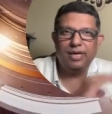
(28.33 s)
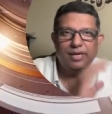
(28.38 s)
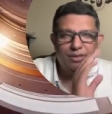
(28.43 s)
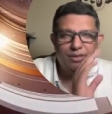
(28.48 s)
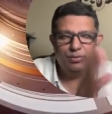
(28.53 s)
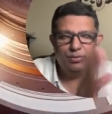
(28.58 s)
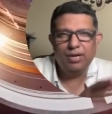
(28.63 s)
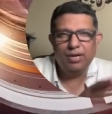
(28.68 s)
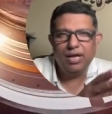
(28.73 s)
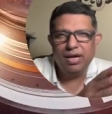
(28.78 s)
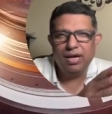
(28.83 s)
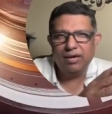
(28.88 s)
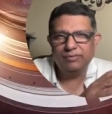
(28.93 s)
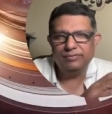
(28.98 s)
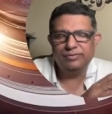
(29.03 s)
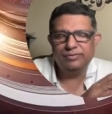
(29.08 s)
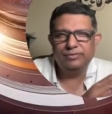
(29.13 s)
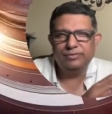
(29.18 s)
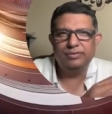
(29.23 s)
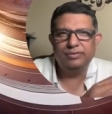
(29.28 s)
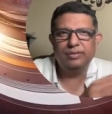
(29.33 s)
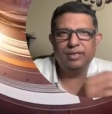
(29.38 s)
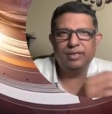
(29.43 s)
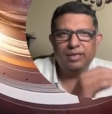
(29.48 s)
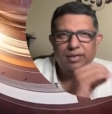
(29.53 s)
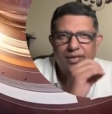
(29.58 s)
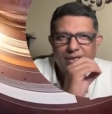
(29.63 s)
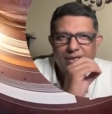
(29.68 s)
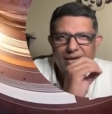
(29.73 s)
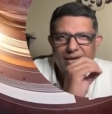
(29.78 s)
and you will have
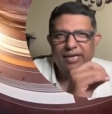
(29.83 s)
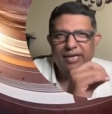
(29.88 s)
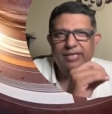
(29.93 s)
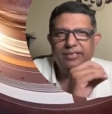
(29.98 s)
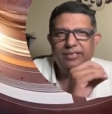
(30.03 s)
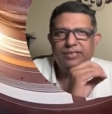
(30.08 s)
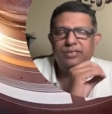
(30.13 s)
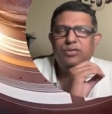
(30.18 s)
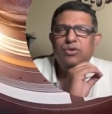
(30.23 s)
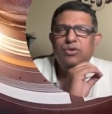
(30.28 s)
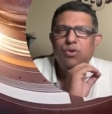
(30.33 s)
a nice